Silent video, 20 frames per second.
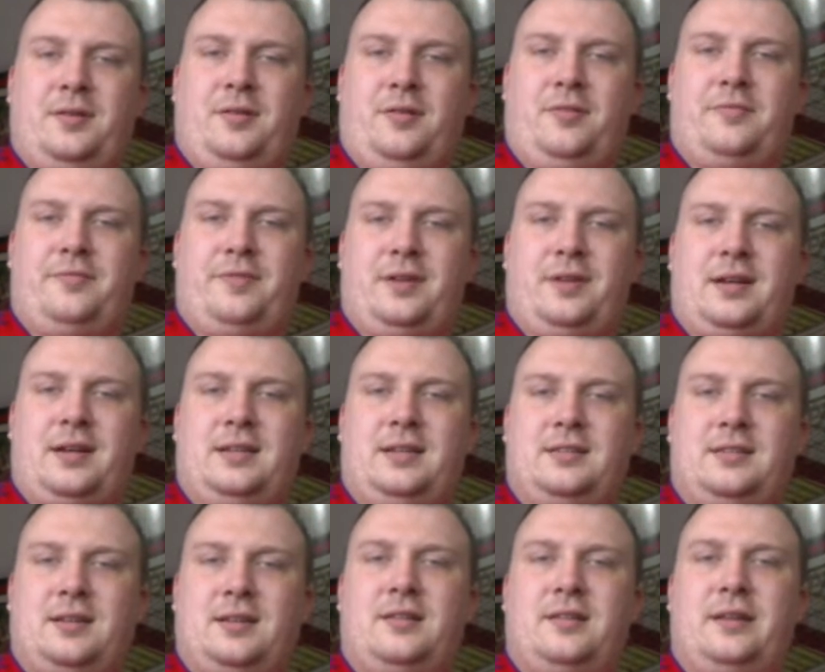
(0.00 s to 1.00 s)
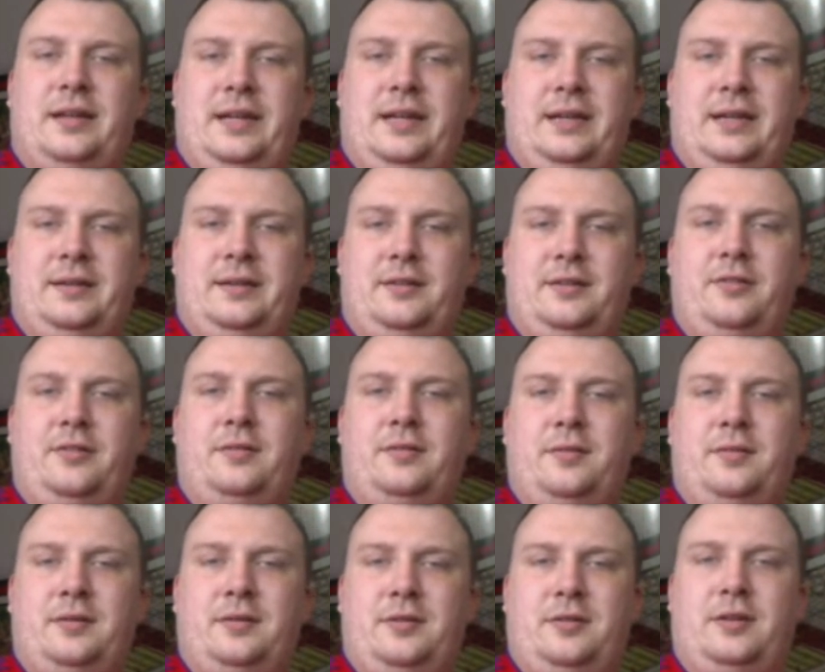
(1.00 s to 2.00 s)
on fucking Sunday and do
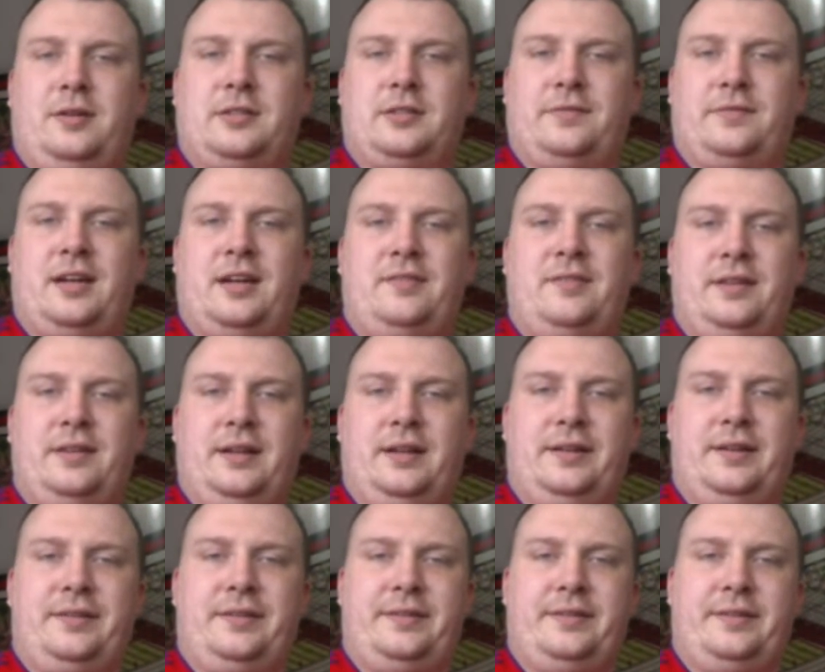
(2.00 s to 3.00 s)
us a favour there,